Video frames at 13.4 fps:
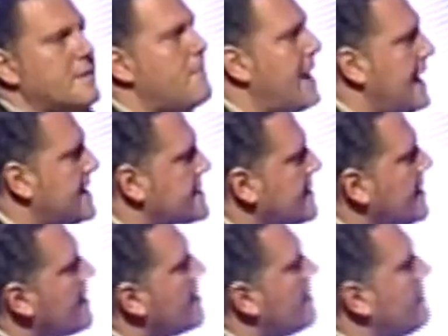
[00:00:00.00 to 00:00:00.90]
page
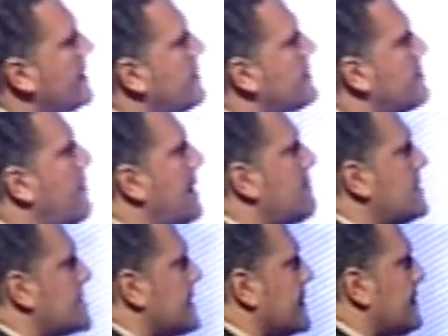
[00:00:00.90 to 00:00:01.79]
of one of the
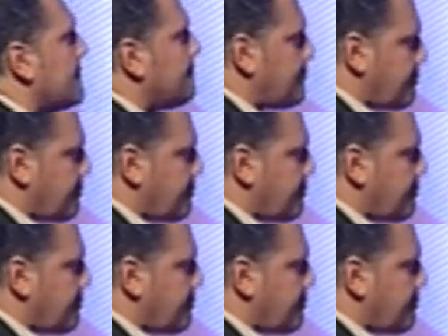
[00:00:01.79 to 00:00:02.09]
publishers.